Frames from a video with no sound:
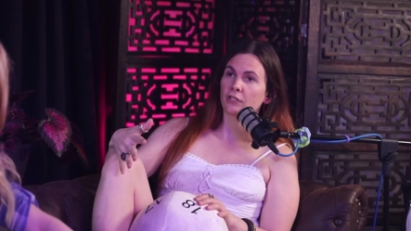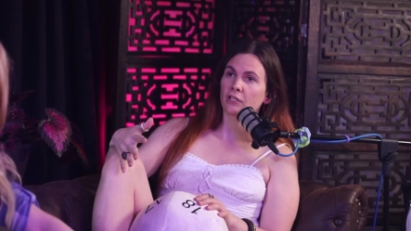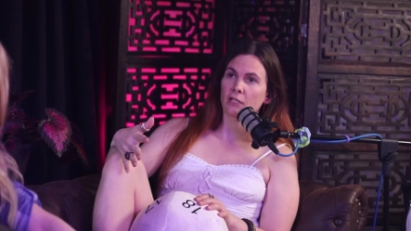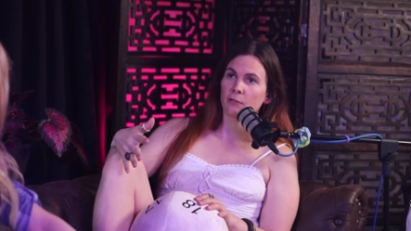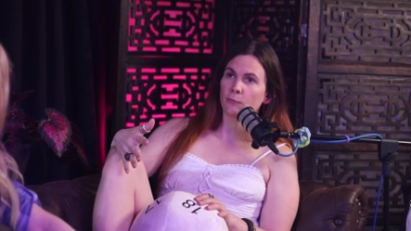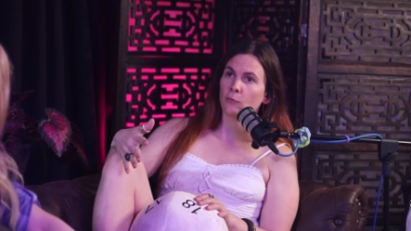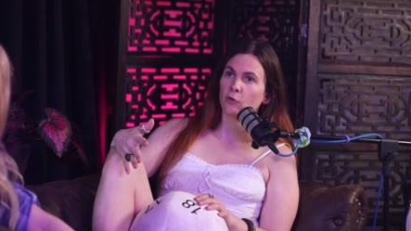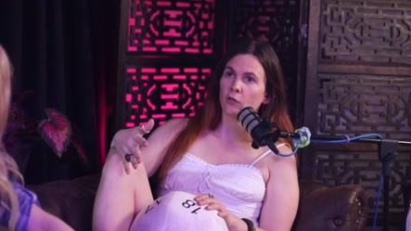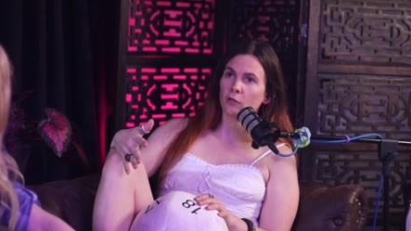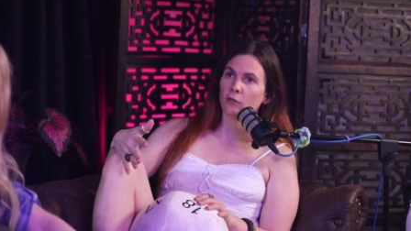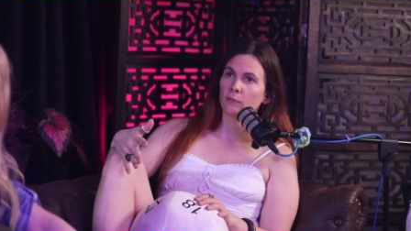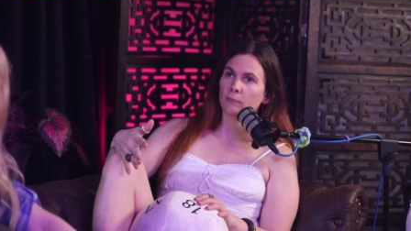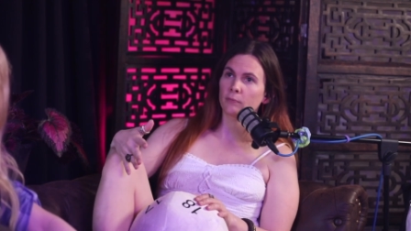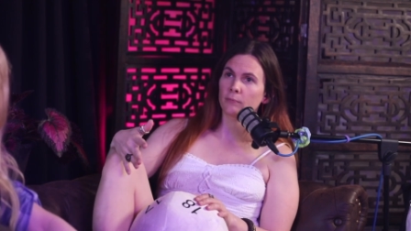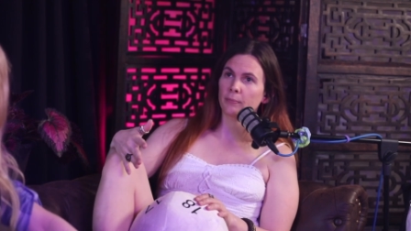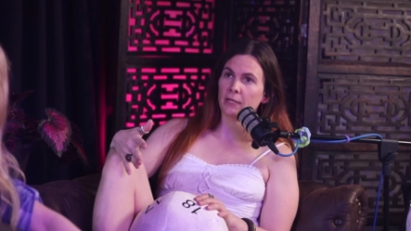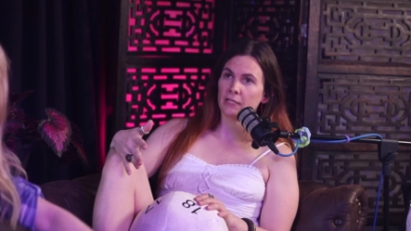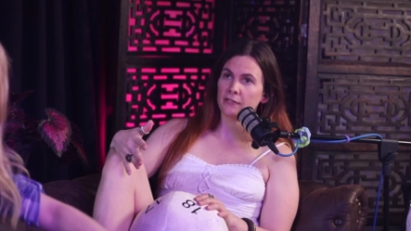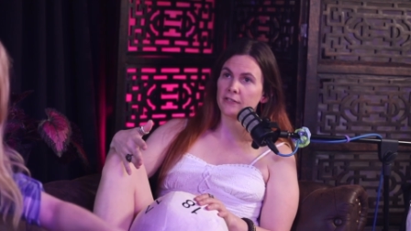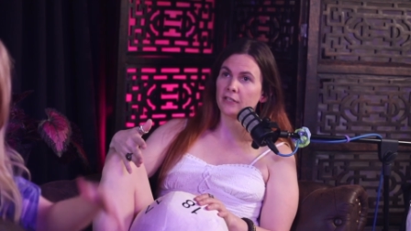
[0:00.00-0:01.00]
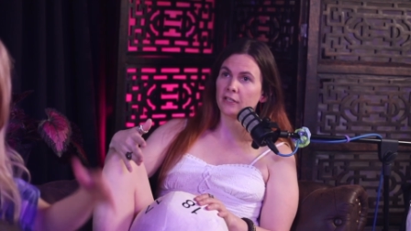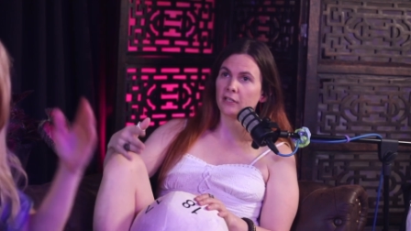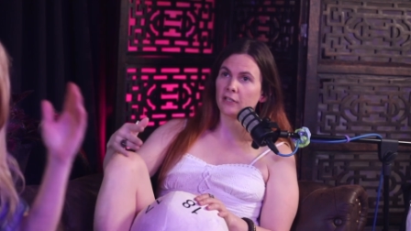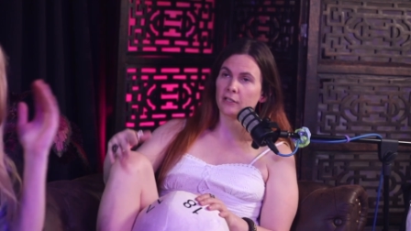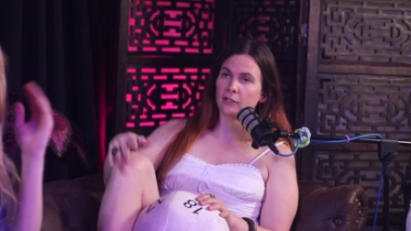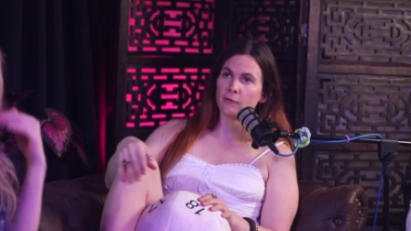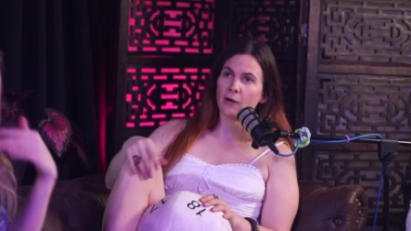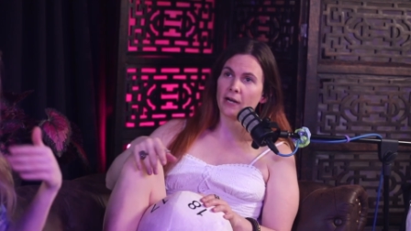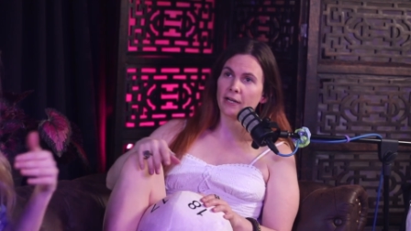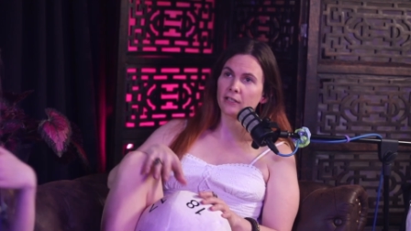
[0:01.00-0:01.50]
anymore,
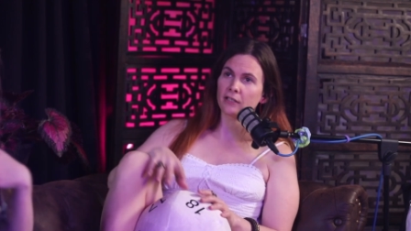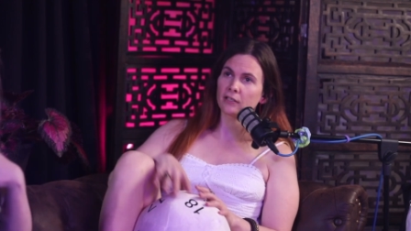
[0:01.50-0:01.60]
basically, right?